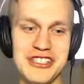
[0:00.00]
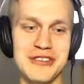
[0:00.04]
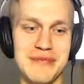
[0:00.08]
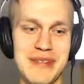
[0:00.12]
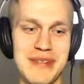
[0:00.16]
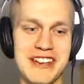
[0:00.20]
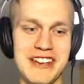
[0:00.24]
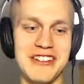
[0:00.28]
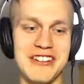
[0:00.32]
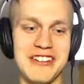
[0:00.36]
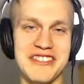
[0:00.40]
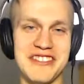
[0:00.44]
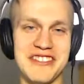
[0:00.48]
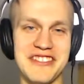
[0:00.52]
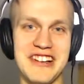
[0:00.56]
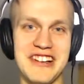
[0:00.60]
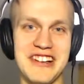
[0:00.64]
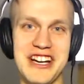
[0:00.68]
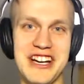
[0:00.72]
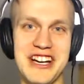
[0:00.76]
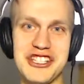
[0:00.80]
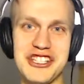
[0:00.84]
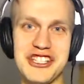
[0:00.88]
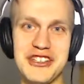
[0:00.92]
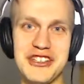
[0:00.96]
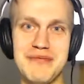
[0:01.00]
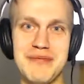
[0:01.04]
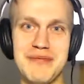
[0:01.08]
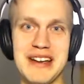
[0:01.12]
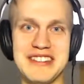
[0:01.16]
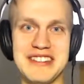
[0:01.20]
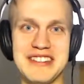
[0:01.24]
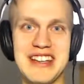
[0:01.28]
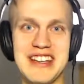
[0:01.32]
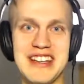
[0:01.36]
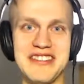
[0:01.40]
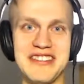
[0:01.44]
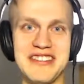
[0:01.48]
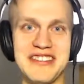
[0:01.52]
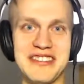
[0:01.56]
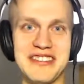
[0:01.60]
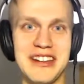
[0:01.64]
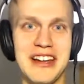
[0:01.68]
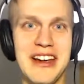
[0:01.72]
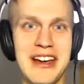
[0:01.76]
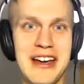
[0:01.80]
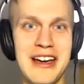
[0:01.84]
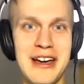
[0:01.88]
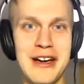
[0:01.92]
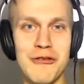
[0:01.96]
an acceleration, but that's
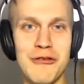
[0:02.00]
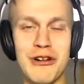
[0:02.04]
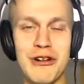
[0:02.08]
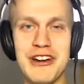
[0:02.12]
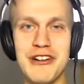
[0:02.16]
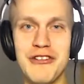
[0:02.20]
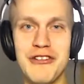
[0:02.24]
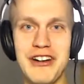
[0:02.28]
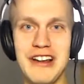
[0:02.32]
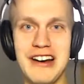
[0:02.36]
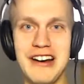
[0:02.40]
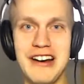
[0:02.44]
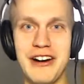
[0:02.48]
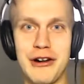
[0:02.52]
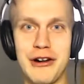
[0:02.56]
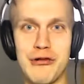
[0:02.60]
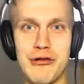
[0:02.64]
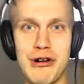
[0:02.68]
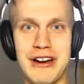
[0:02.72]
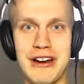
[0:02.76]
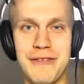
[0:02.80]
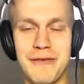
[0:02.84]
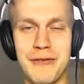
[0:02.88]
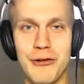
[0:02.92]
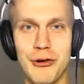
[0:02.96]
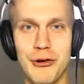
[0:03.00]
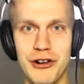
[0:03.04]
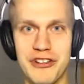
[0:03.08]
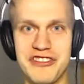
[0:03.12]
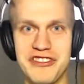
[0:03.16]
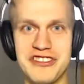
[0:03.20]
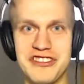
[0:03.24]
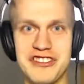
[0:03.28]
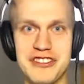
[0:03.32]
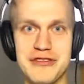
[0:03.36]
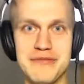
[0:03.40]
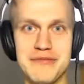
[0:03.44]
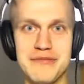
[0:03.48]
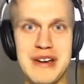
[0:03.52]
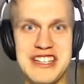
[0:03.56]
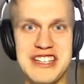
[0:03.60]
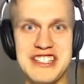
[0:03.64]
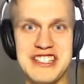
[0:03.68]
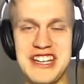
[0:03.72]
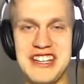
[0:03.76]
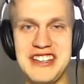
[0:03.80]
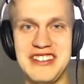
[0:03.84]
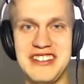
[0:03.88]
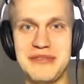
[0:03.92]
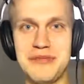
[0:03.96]
where you really require force to
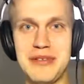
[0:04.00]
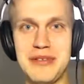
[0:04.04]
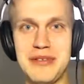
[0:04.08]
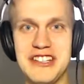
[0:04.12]
maintain speed.